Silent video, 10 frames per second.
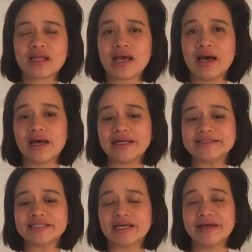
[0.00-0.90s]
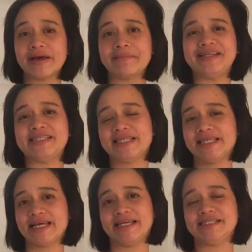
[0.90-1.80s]
And basically
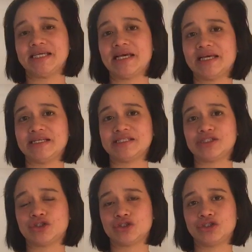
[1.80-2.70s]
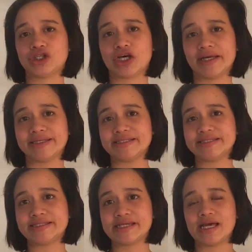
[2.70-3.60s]
the idea is to
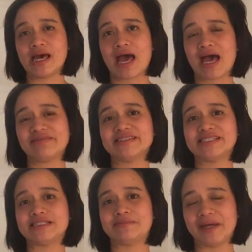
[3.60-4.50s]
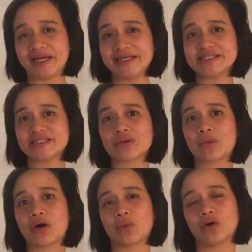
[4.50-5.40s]
just have a space
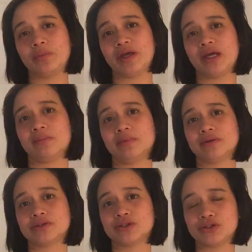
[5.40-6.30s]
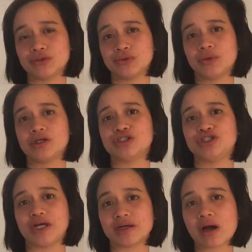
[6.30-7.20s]
where we'll be able to
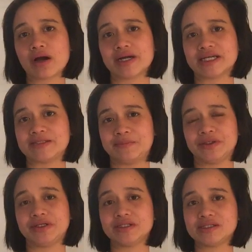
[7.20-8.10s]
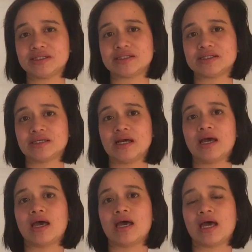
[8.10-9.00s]
share our experience
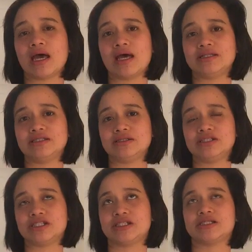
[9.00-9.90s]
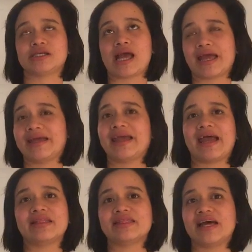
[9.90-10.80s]
and just
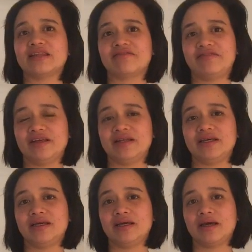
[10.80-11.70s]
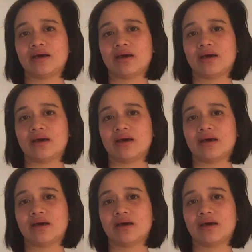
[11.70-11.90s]
get that feeling